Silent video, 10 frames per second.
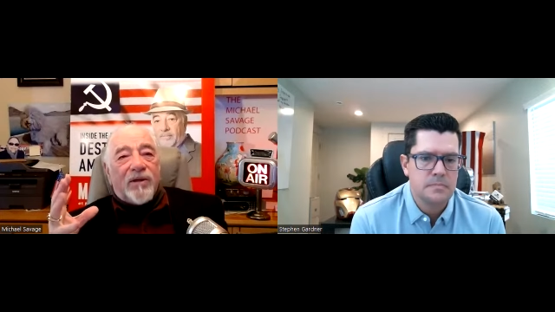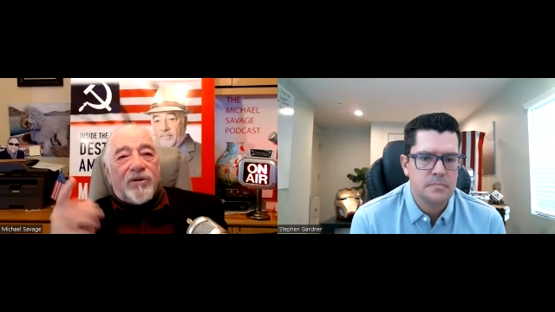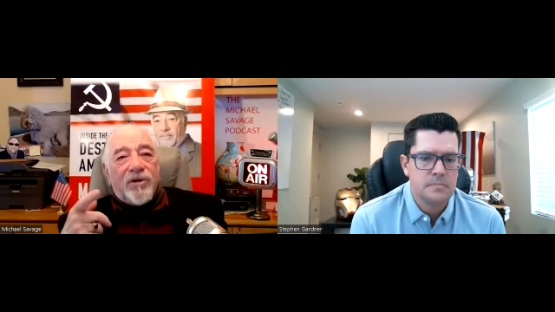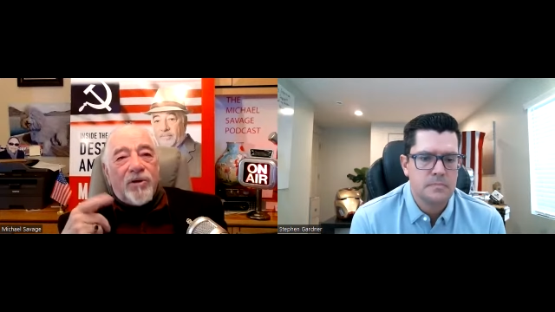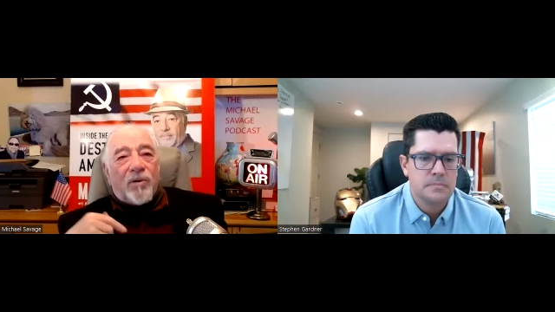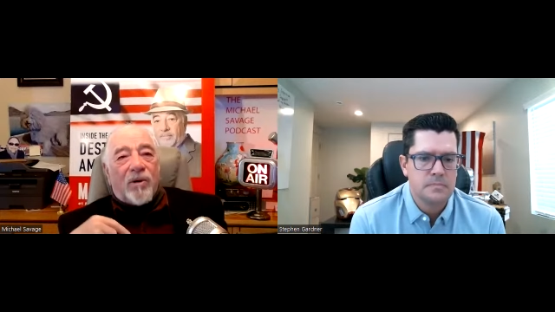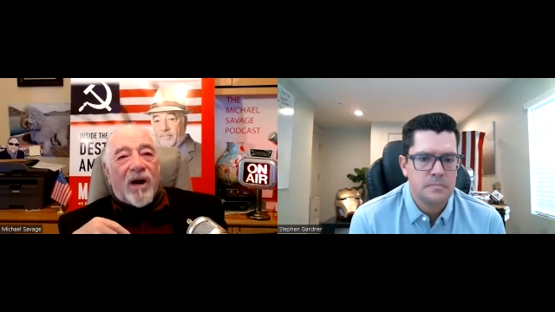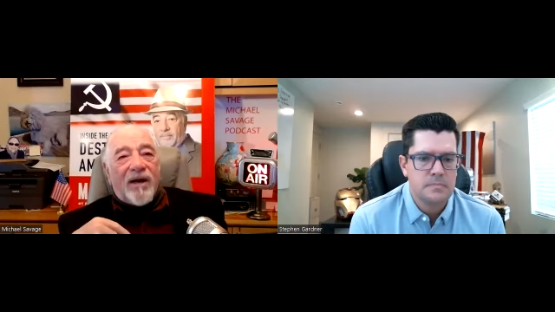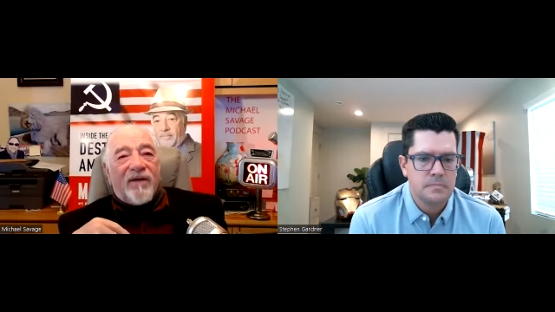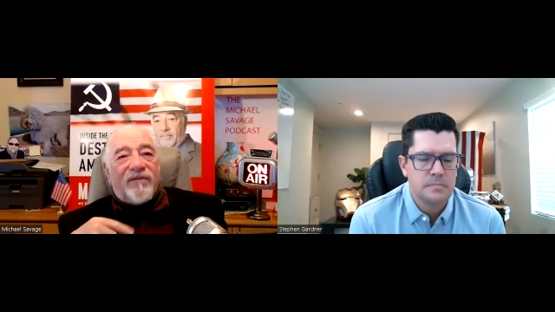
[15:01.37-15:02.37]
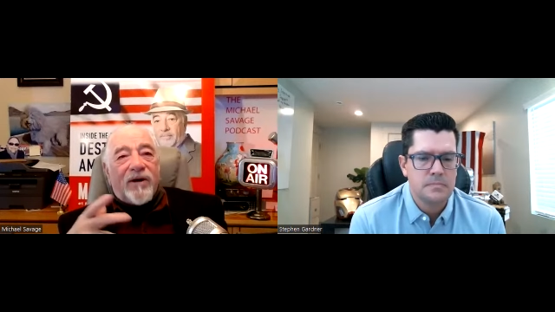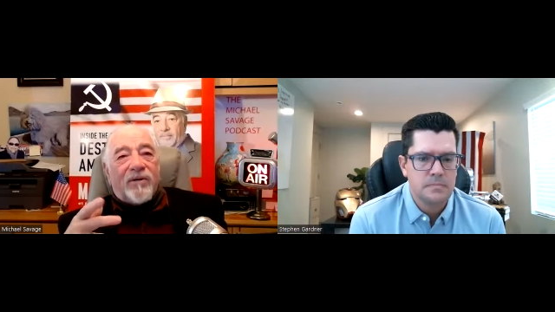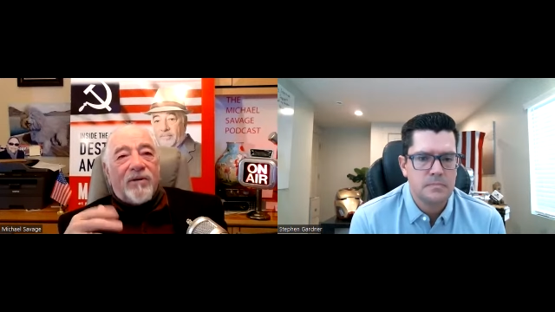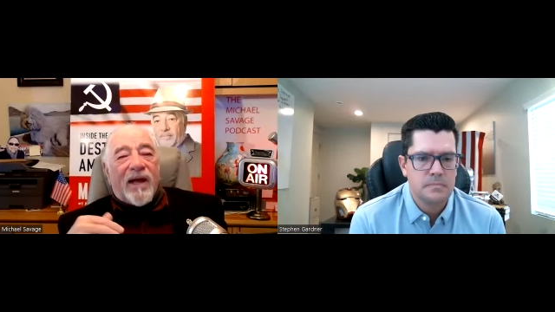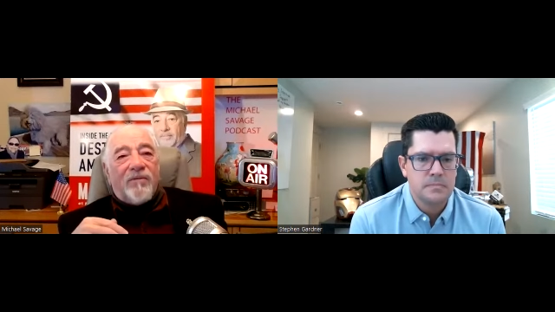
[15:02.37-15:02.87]
Speaker 1: to you or I if they
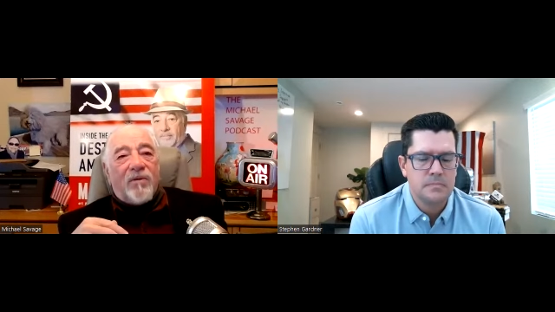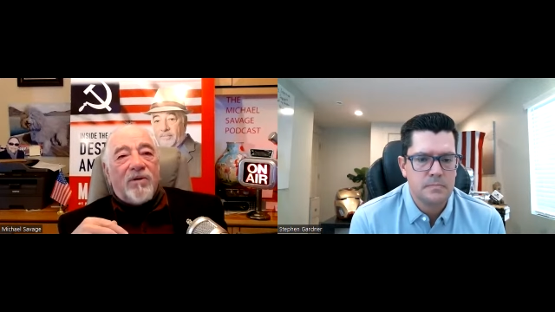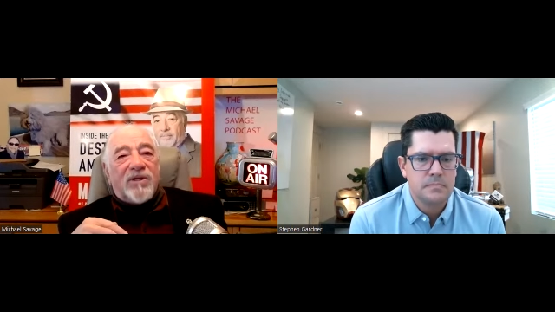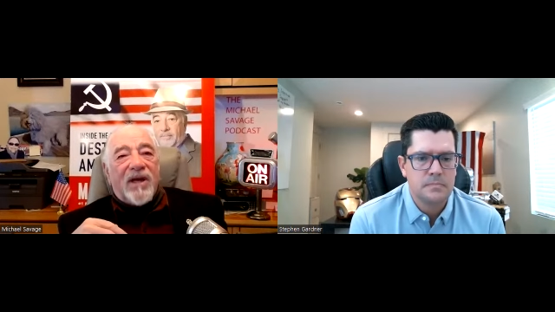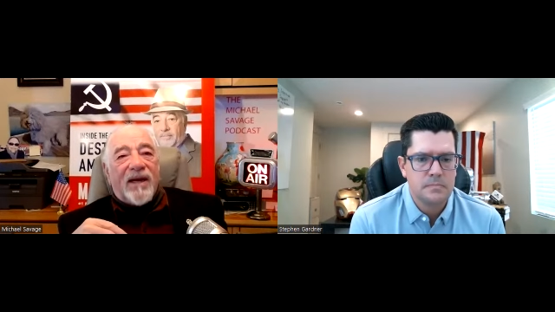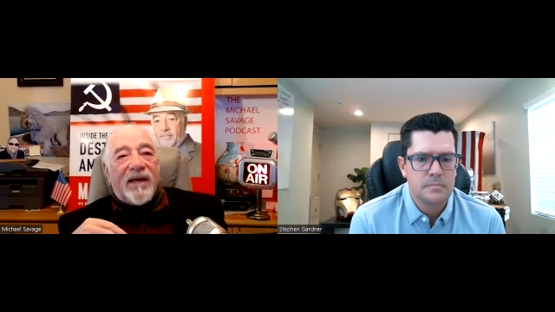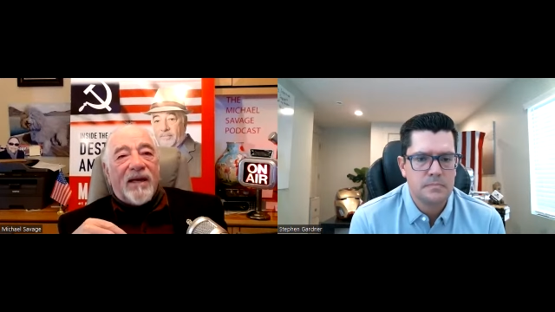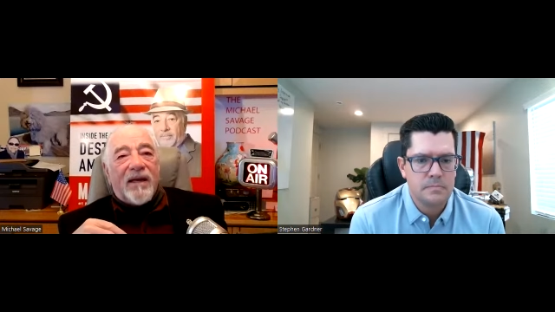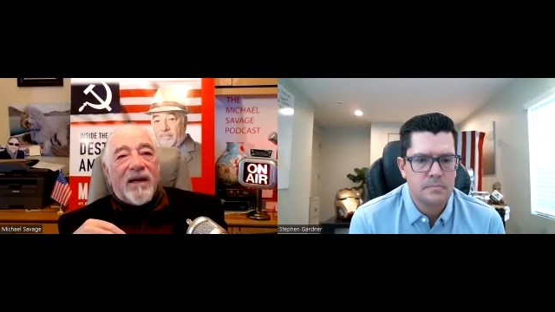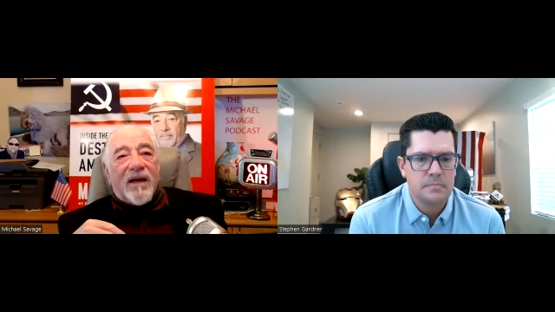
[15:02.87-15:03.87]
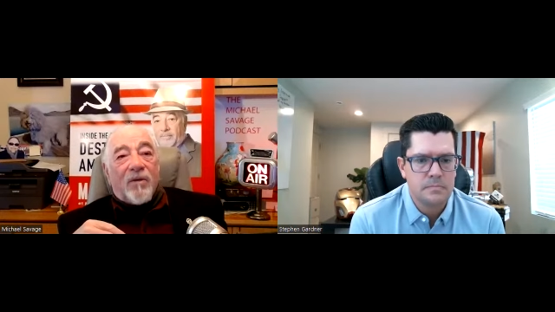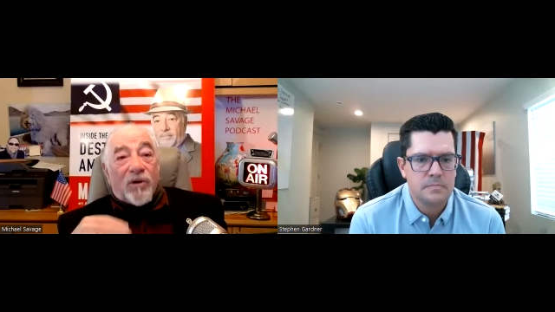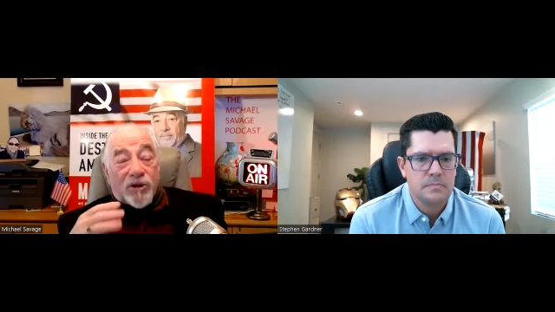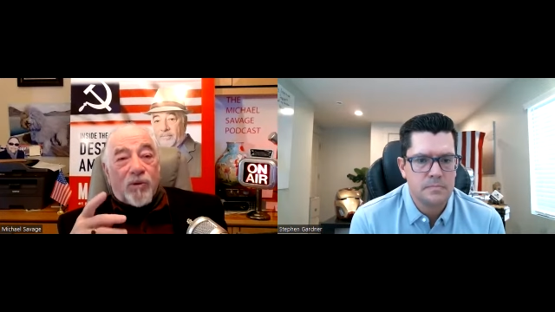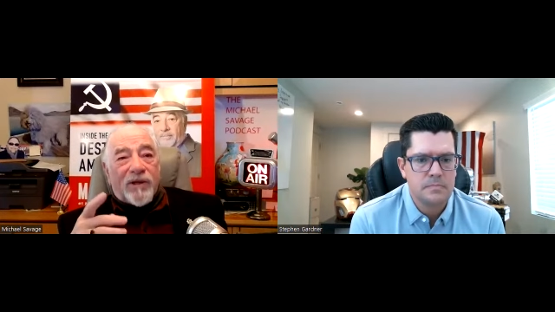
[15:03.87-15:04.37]
don't like what we're saying?
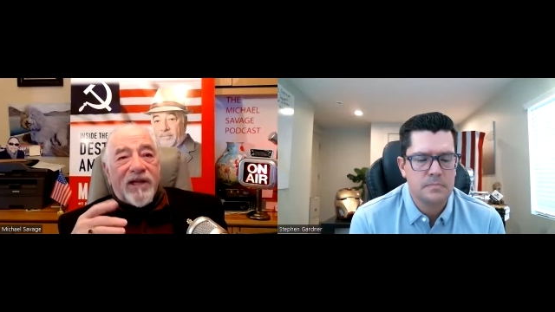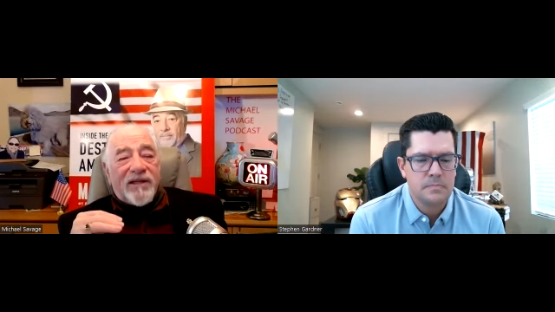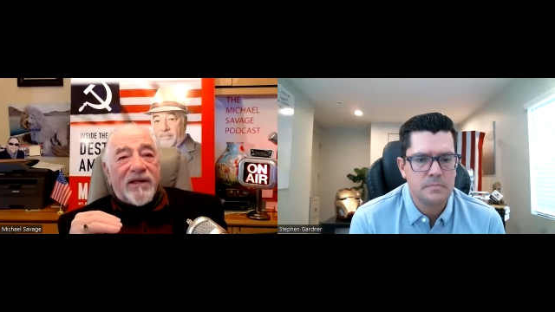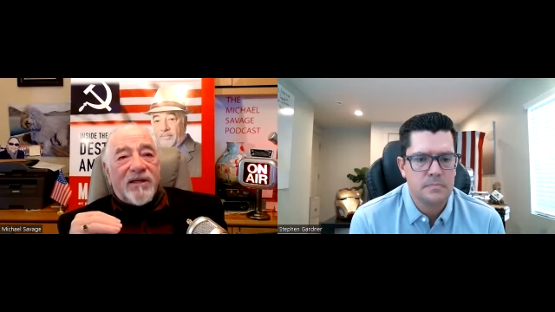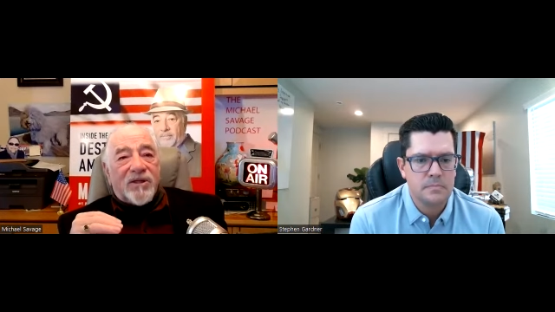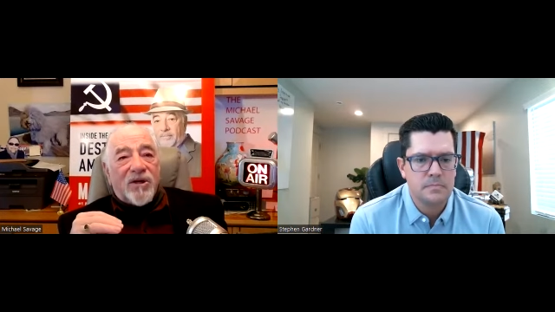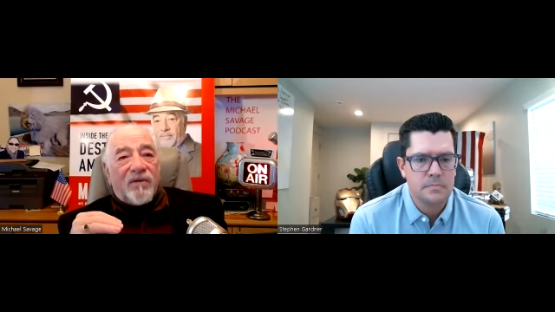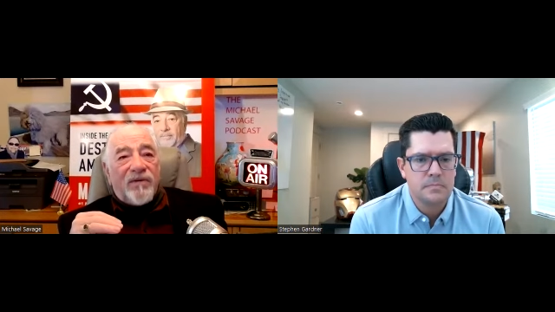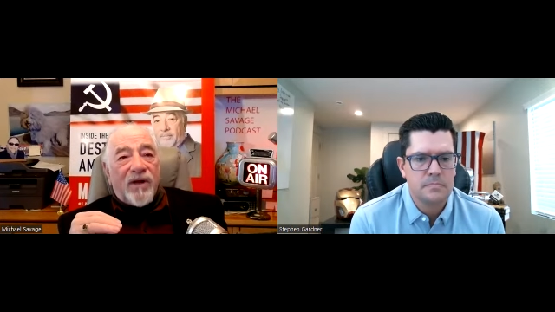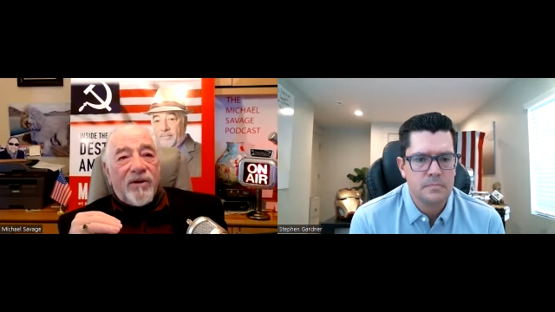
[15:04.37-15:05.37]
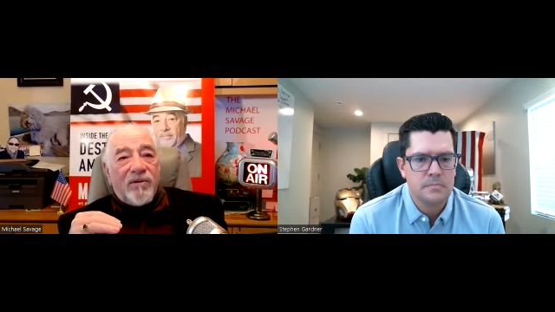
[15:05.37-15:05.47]
which is what they did in the Soviet